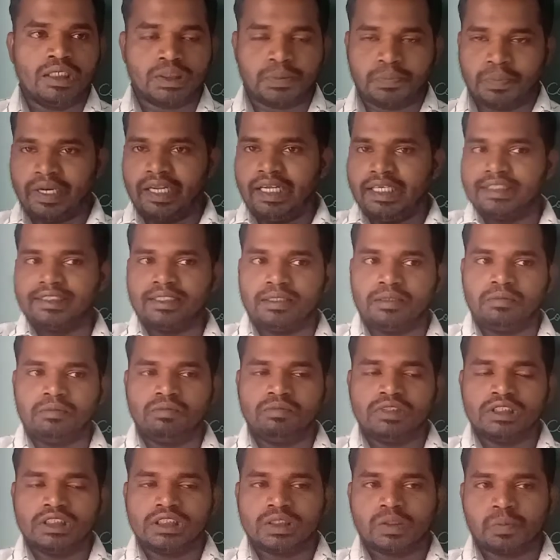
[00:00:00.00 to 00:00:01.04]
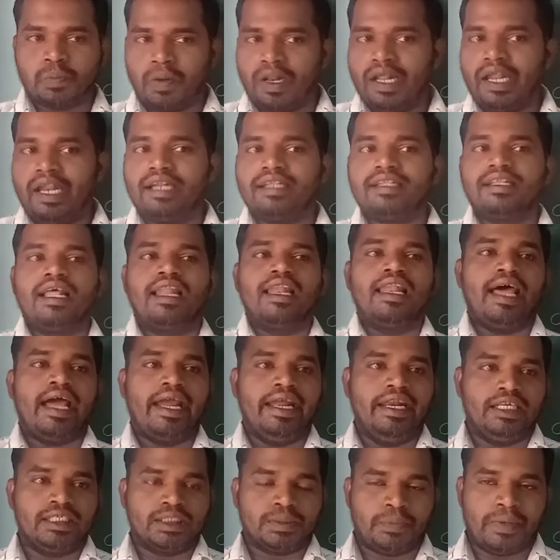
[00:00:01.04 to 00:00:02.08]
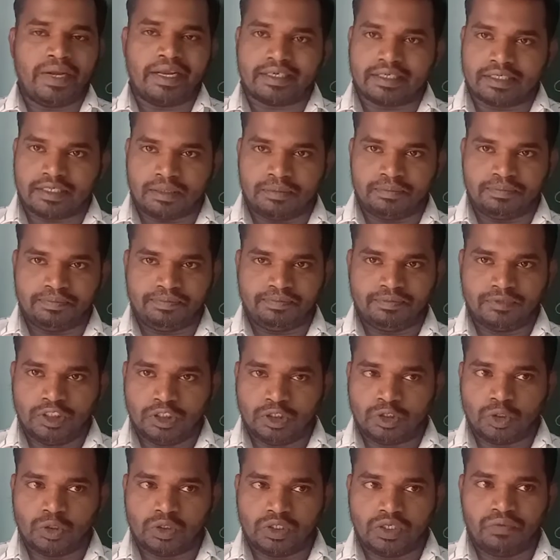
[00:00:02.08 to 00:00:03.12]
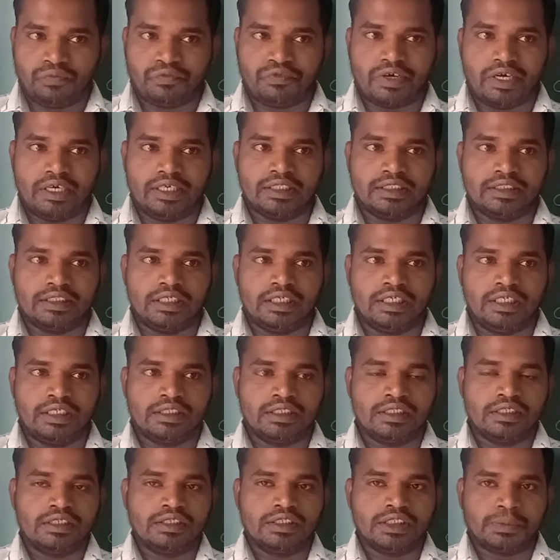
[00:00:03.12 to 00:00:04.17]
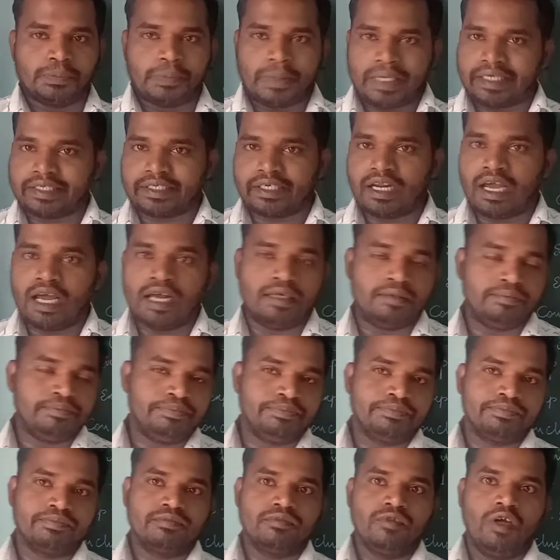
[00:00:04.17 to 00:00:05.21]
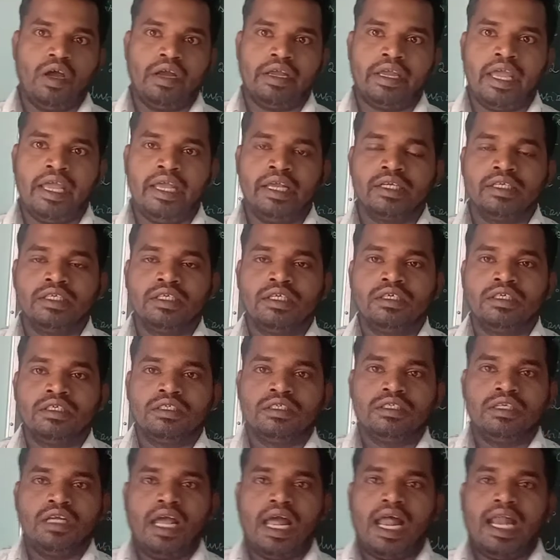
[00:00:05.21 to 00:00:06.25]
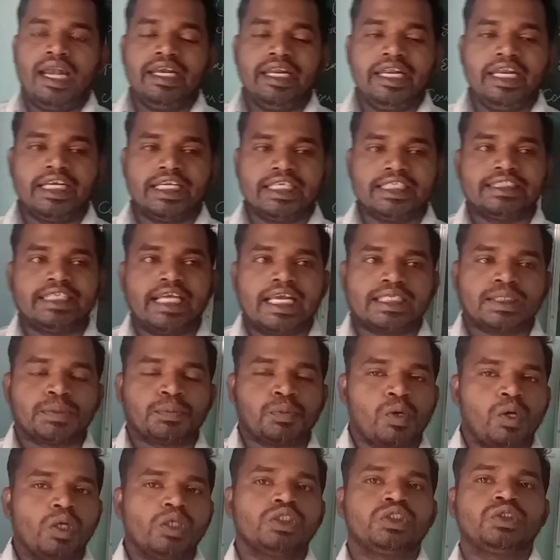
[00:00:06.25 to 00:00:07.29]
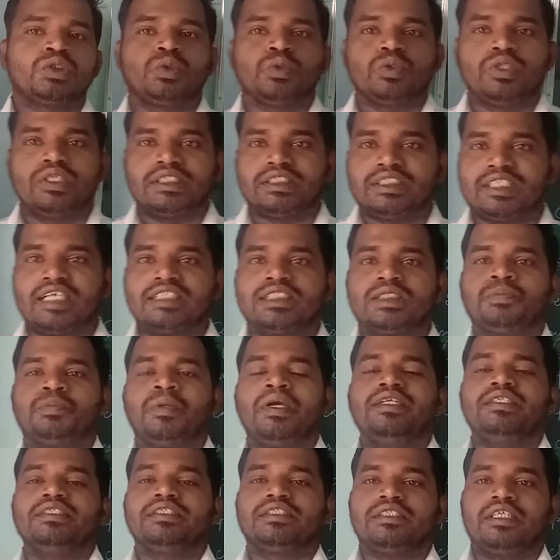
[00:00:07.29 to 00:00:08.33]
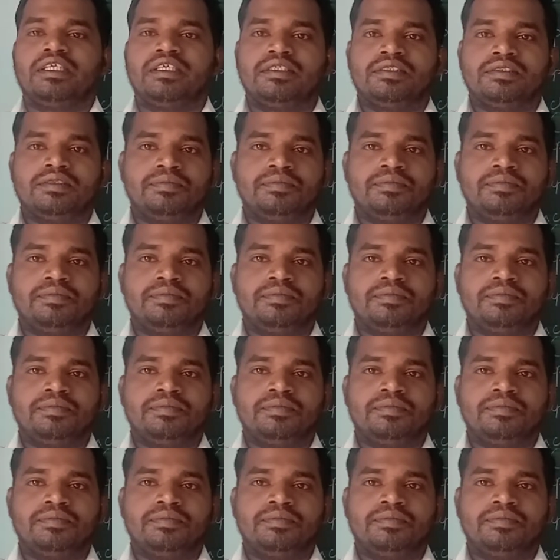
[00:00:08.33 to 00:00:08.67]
Prism split the light spectrum into different spectra. Okay, and it is exposed to the suspension.